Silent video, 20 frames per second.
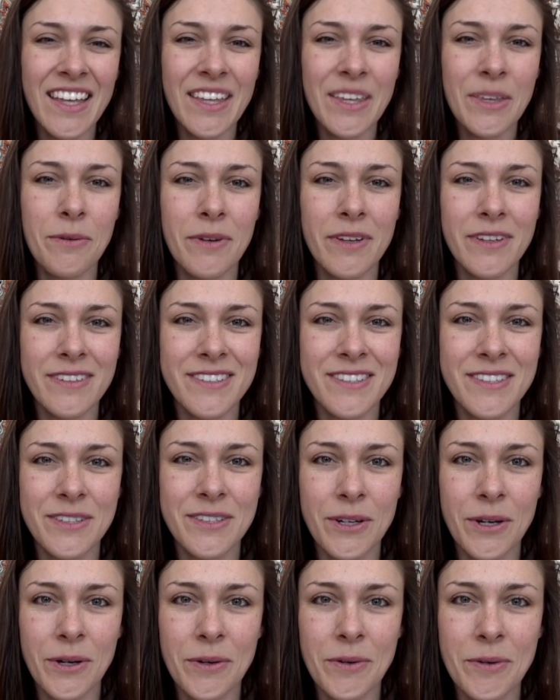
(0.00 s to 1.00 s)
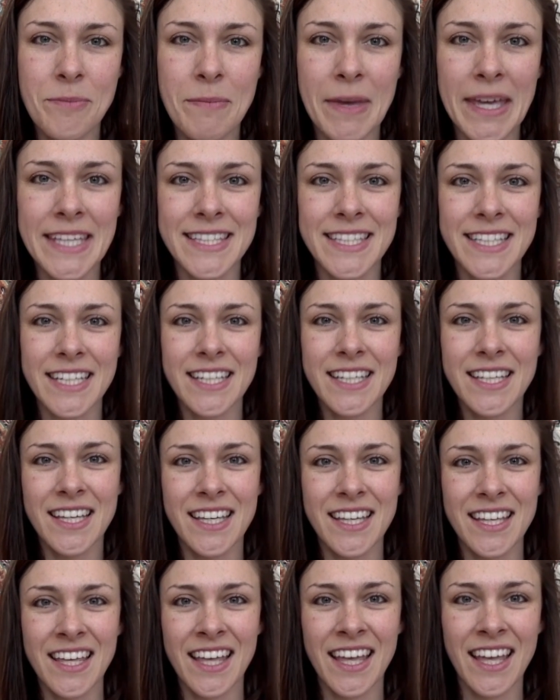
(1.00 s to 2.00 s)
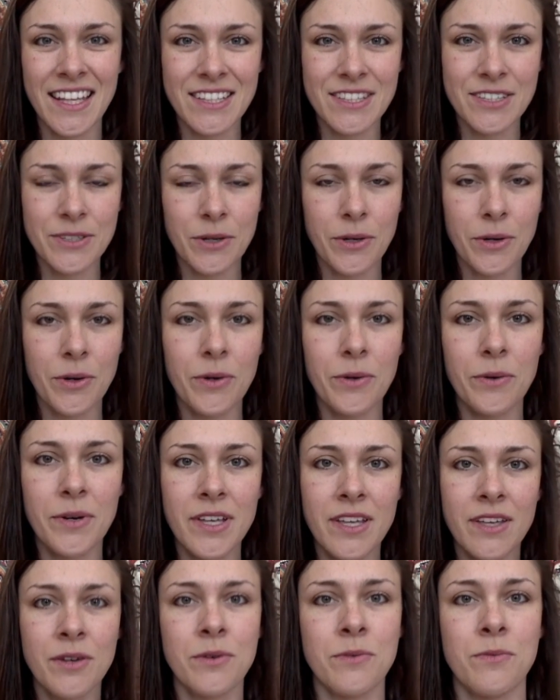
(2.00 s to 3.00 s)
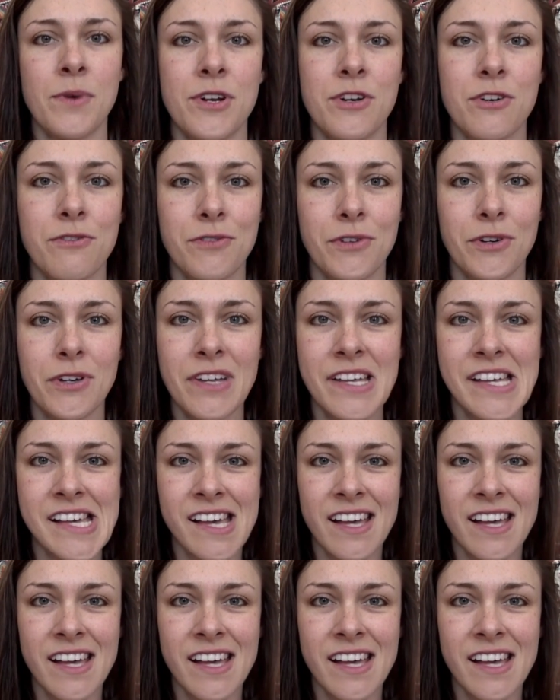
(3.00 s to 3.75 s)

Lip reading: You all are so amazing and so wonderful.